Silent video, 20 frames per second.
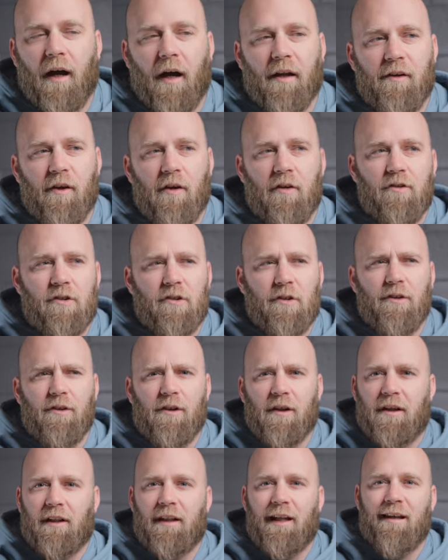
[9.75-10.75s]
I don't do
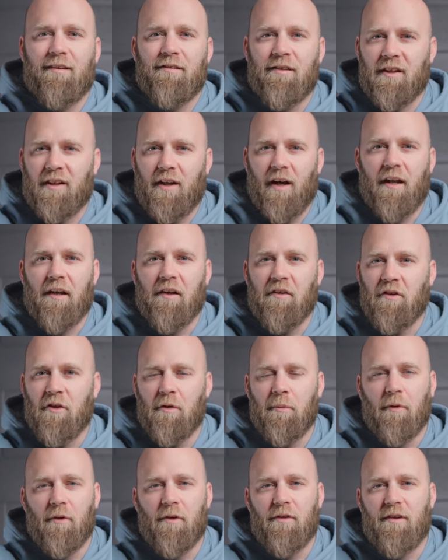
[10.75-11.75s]
your classic kind of
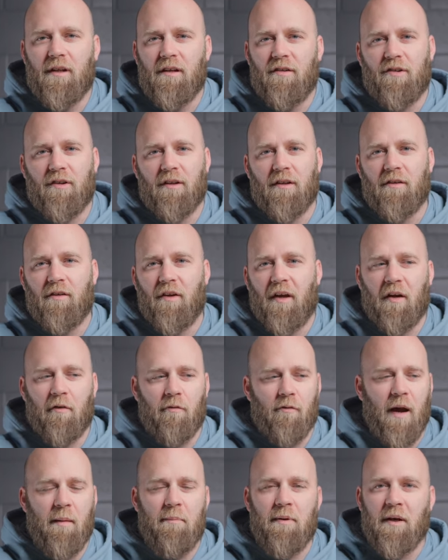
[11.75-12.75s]
newborn sessions like
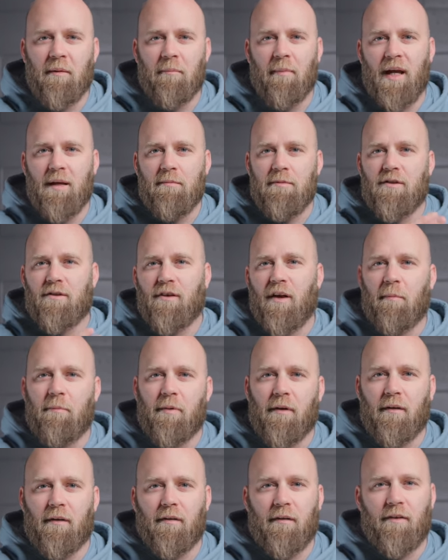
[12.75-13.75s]
wrapping babies
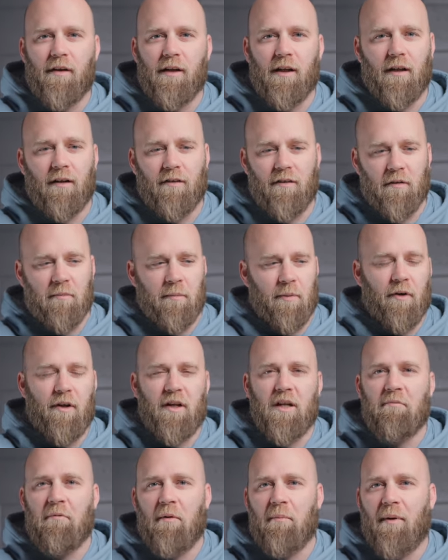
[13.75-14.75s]
up and things and
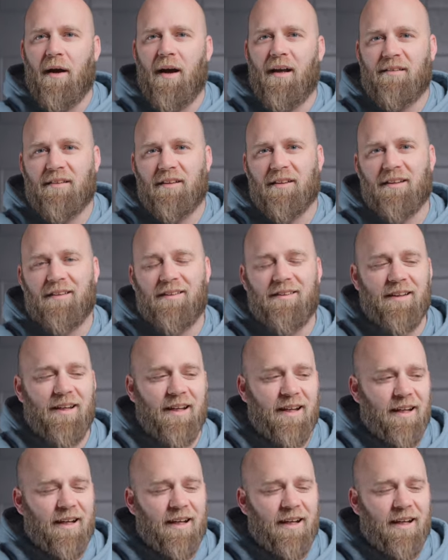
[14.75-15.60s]
putting them in baskets.